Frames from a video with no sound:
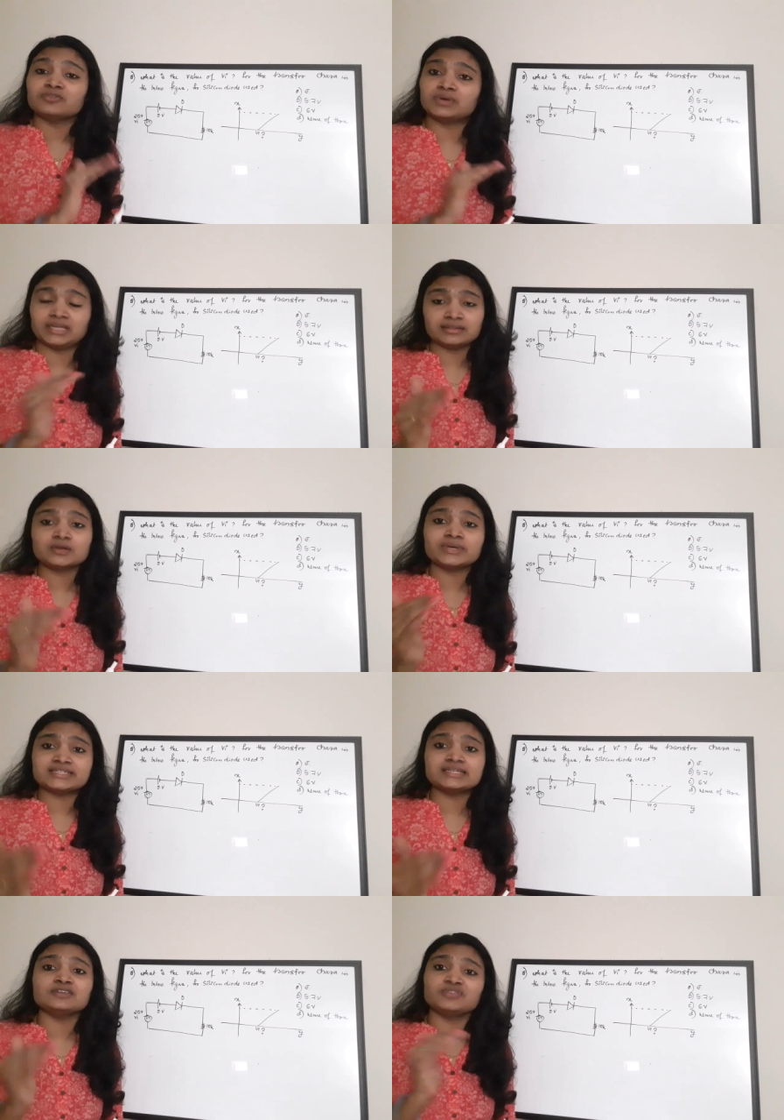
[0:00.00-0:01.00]
In the
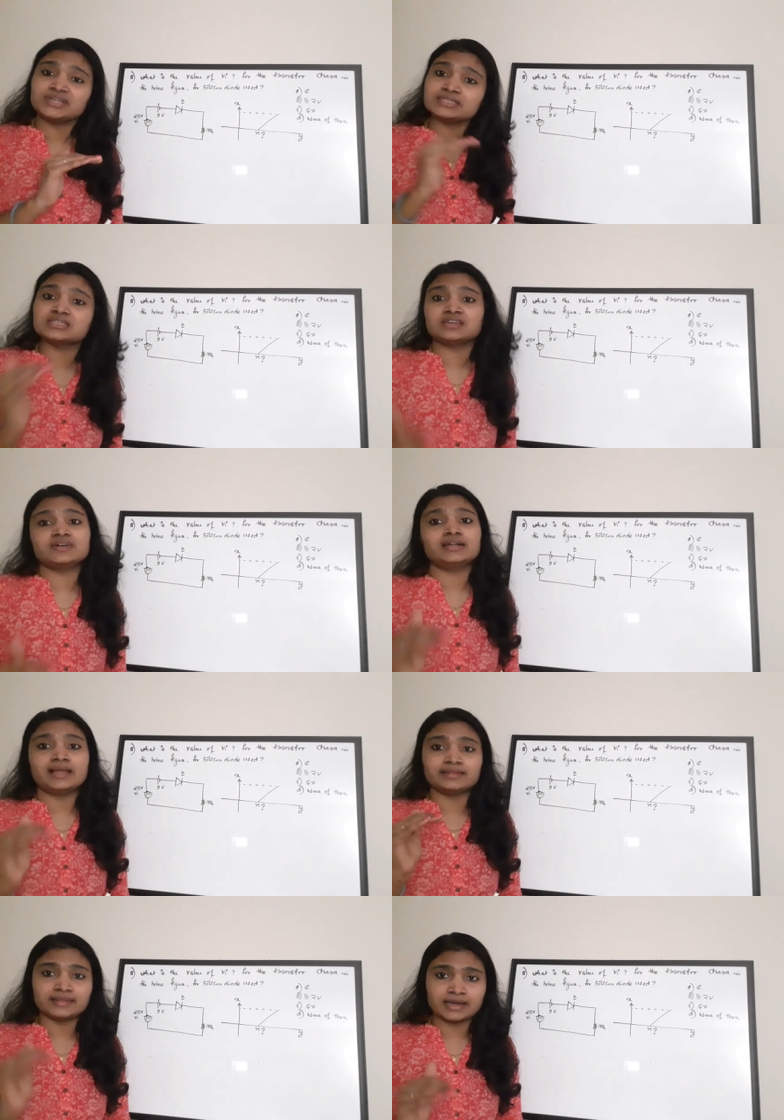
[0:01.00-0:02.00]
question, if it is given
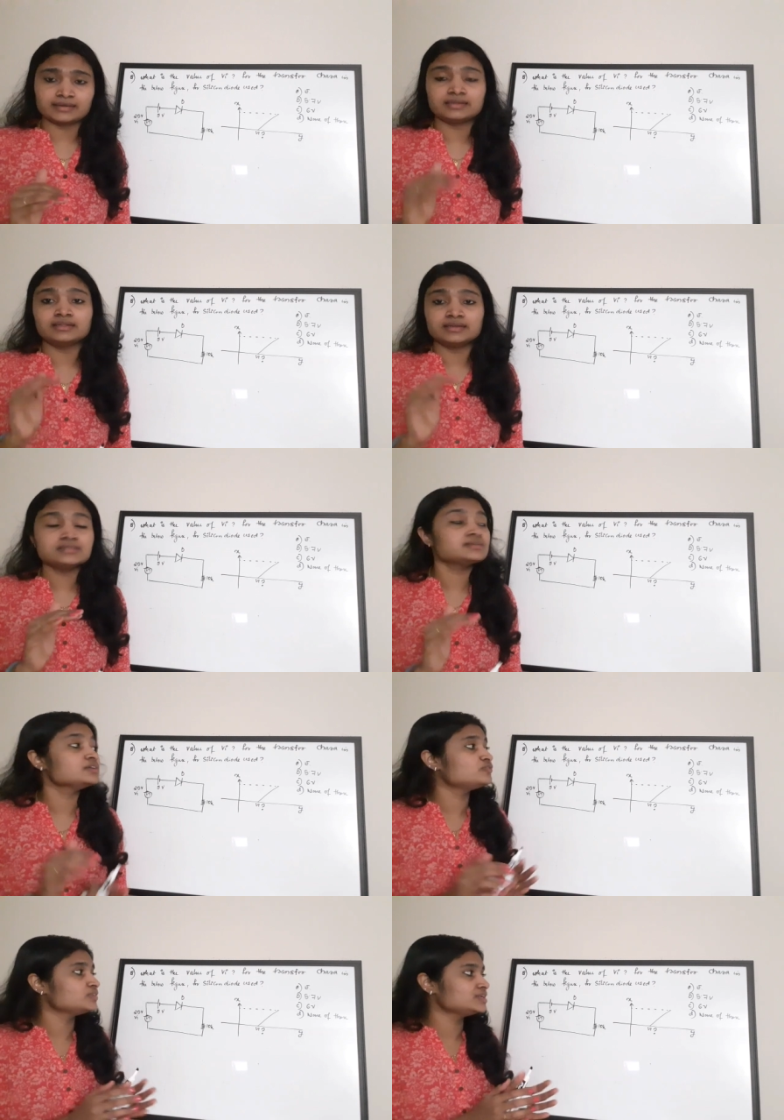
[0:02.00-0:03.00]
like that, that is,
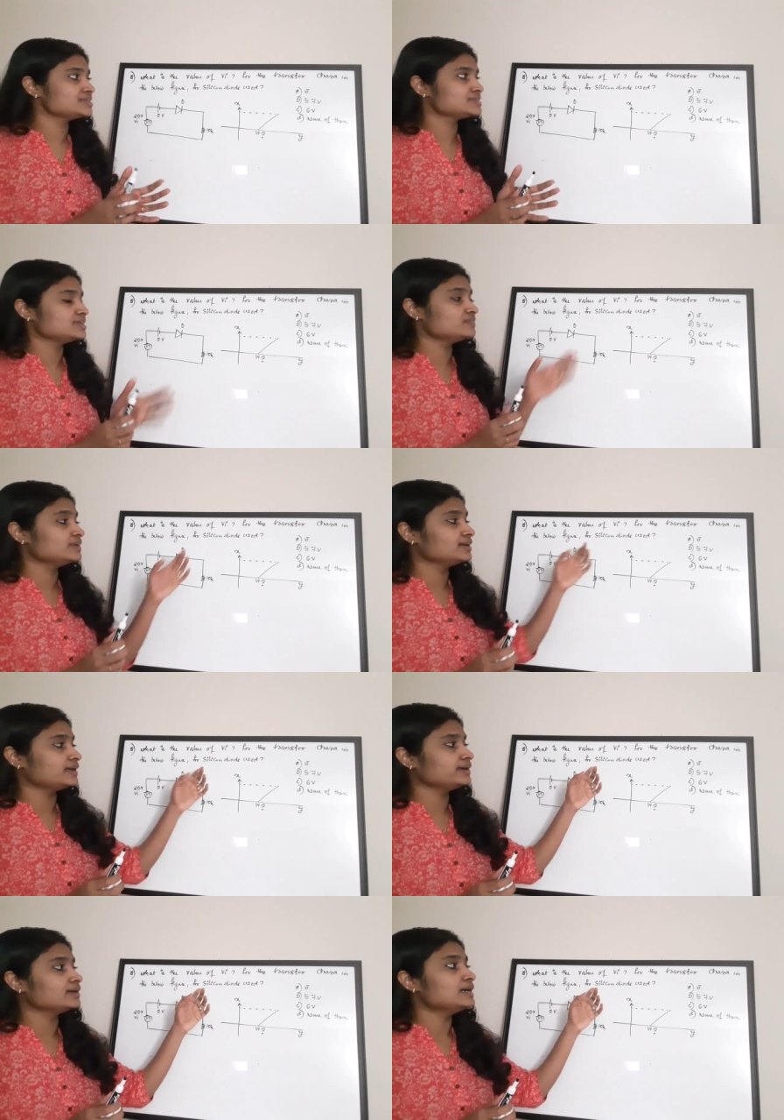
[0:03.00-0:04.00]
if it is given
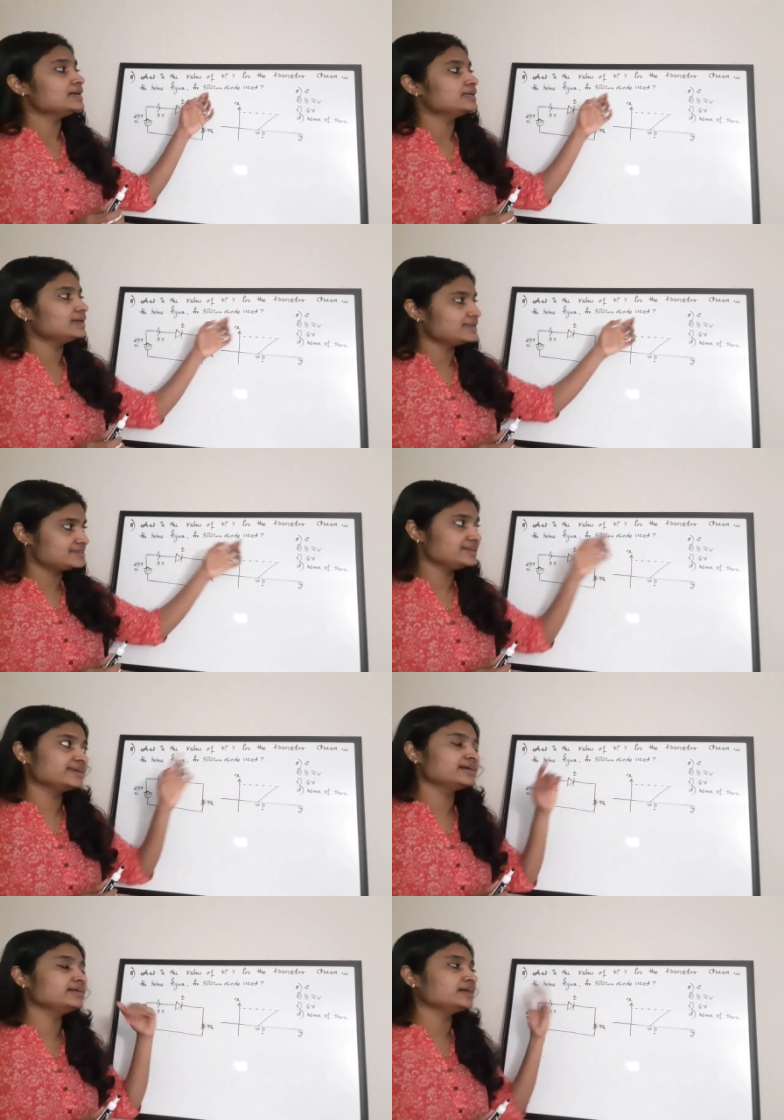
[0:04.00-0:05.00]
like a
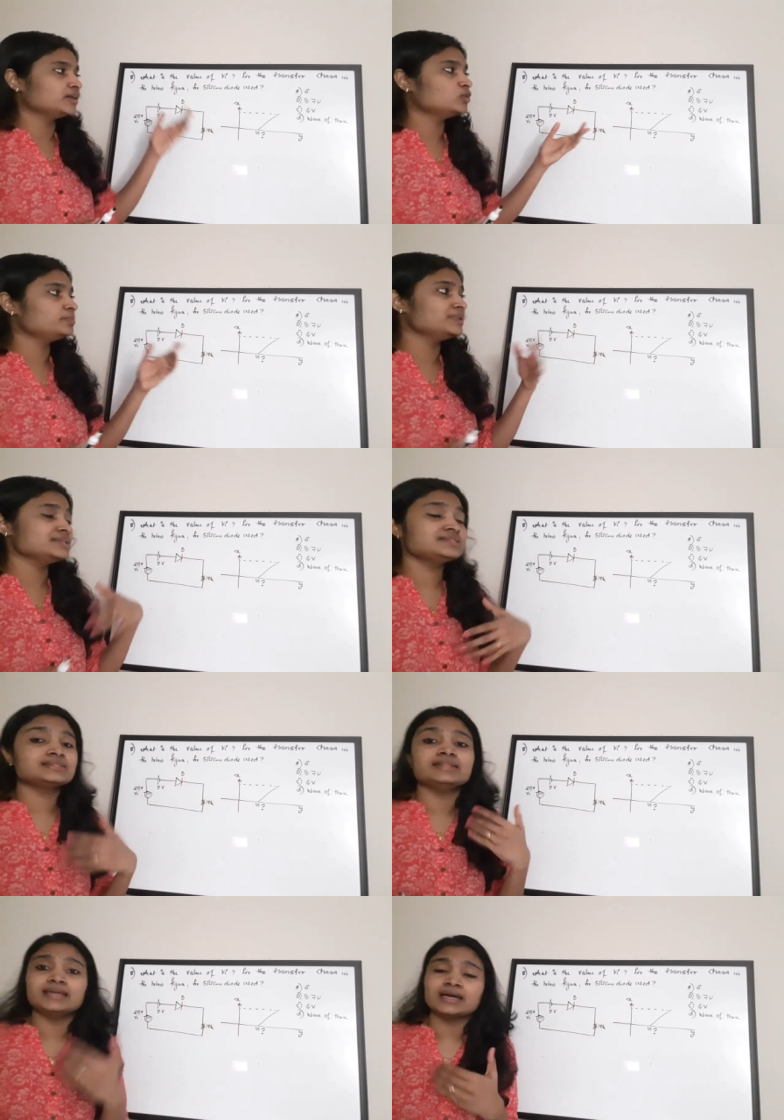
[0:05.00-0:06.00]
silicon diode means
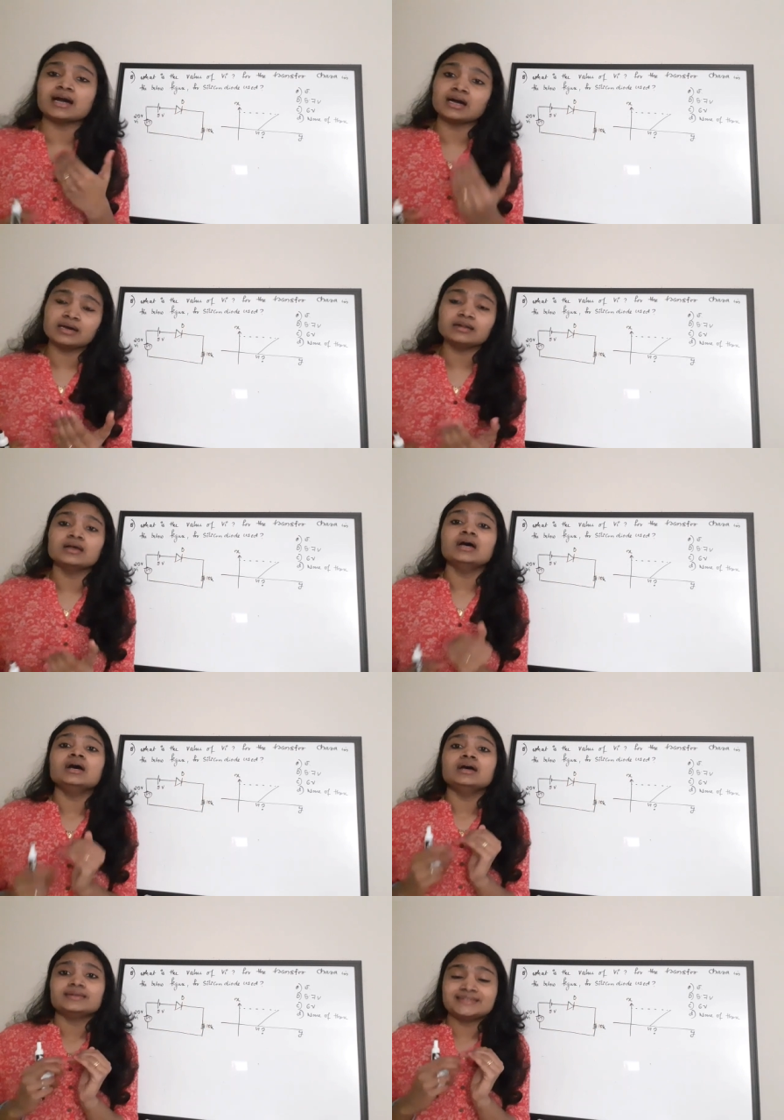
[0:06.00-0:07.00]
they are
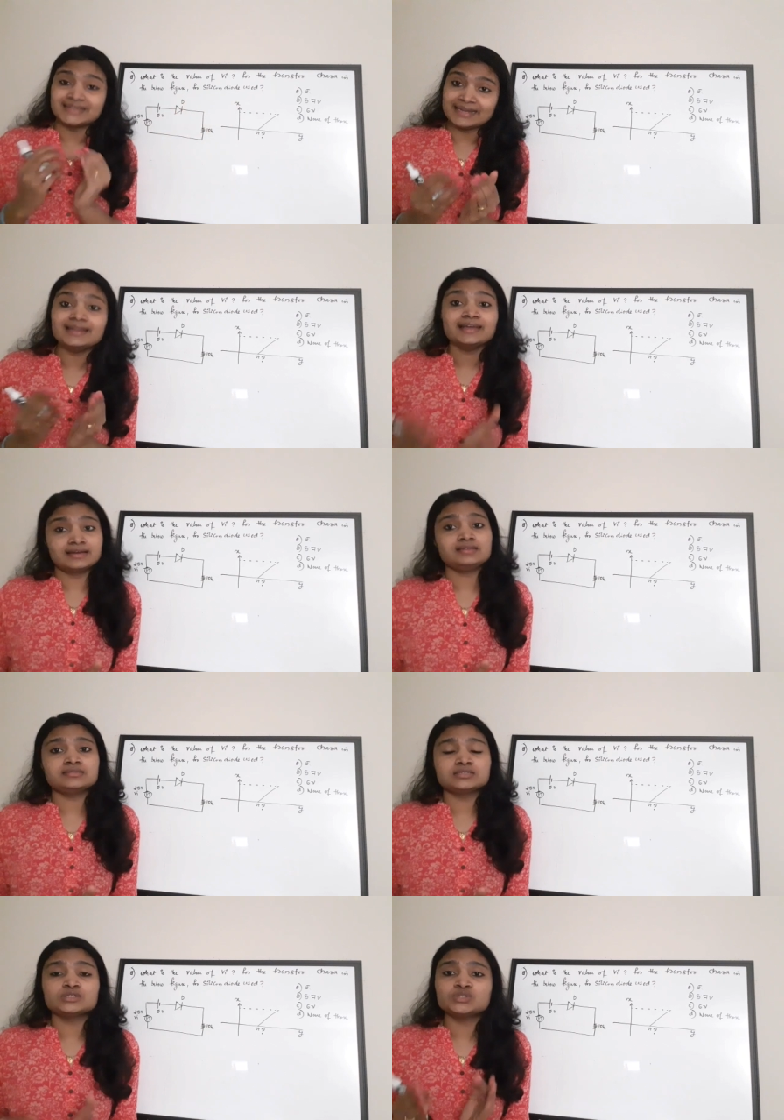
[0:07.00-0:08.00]
telling
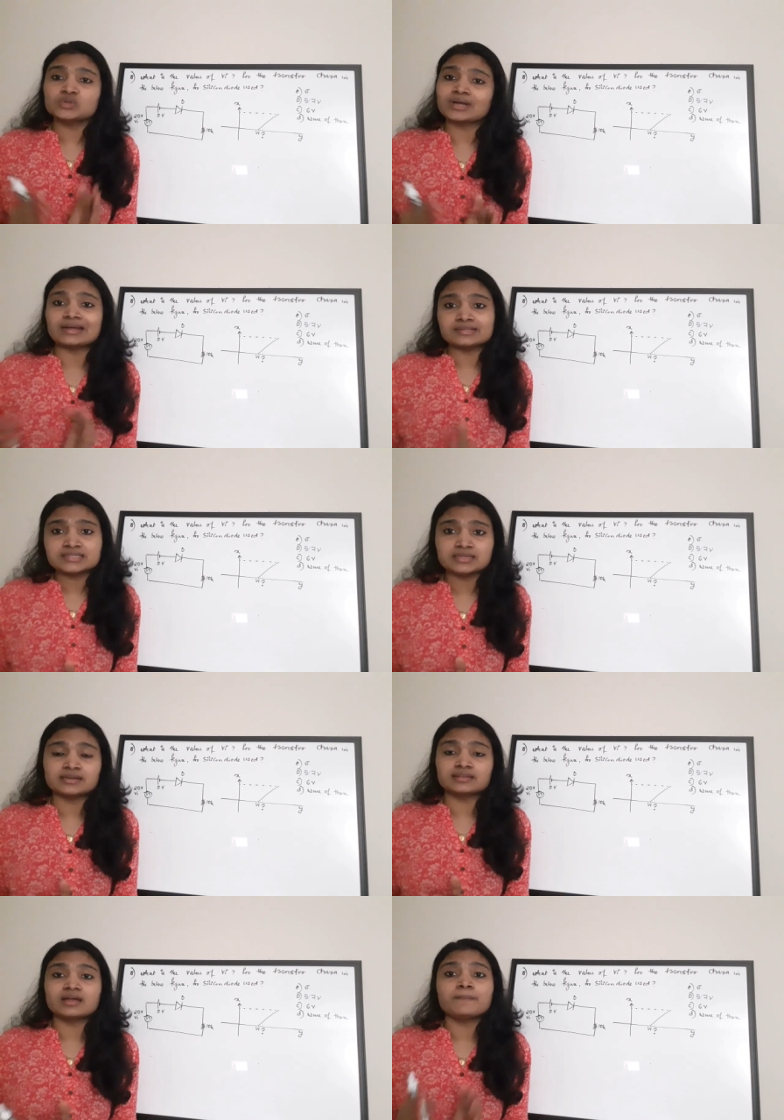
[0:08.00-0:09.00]
us to consider
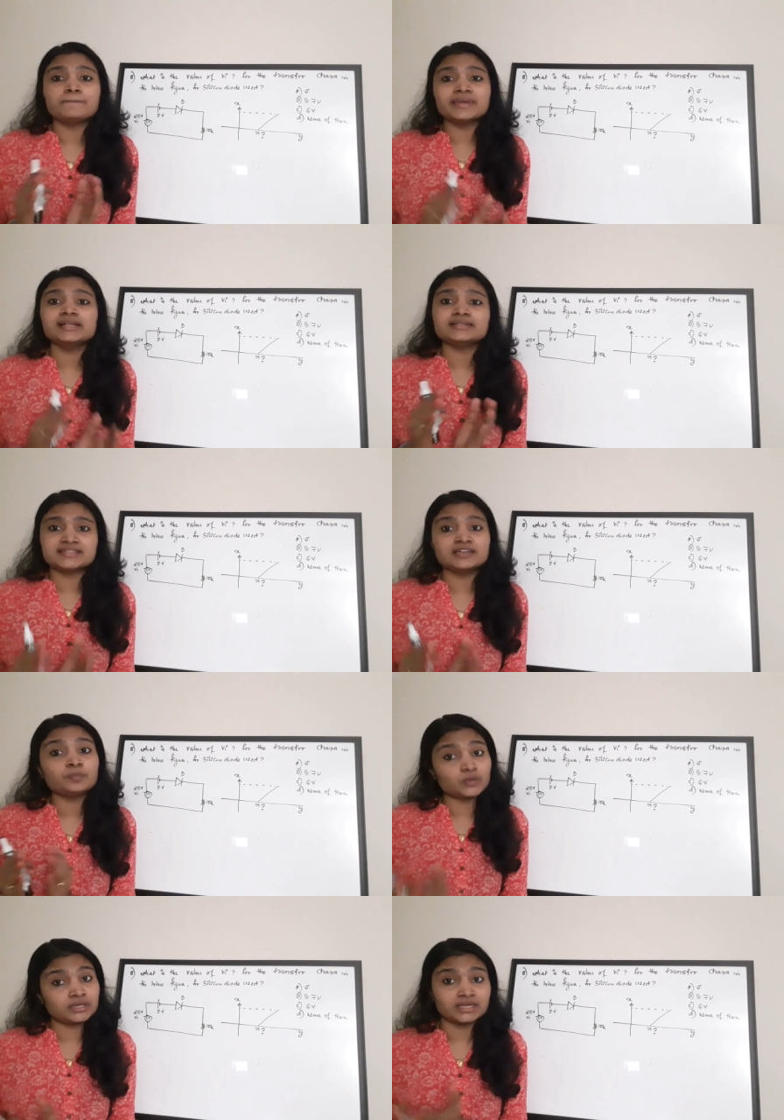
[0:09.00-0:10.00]
the
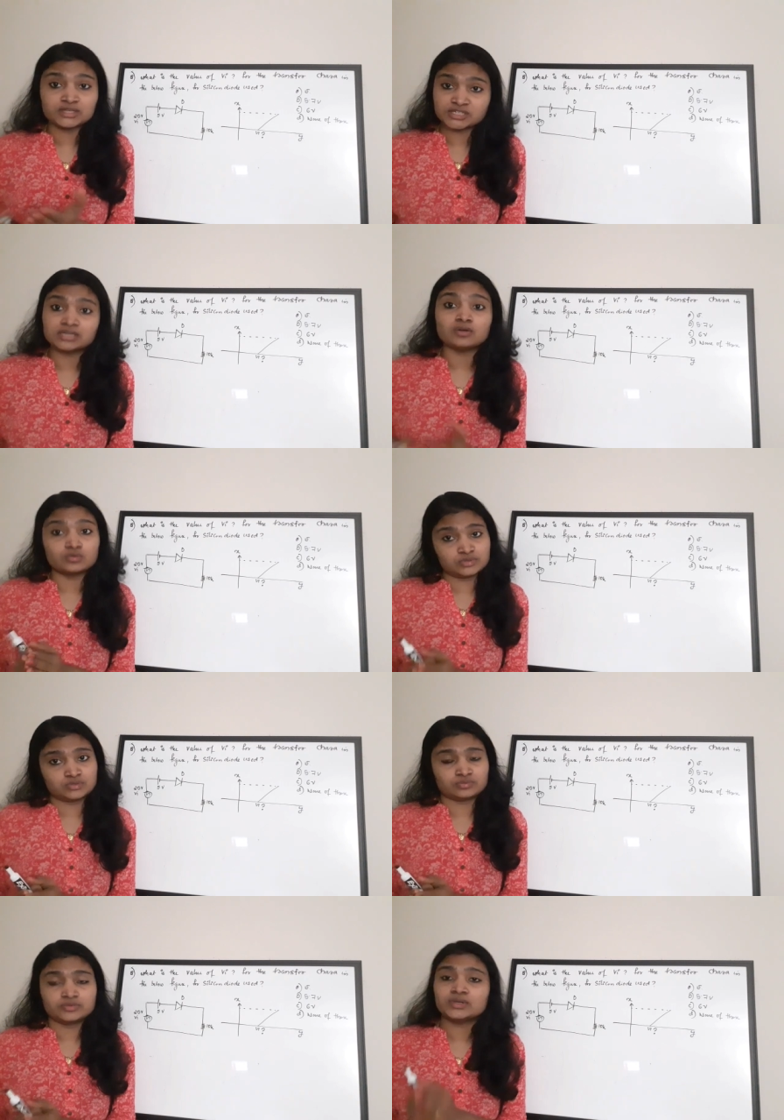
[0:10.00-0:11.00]
built-in potential also.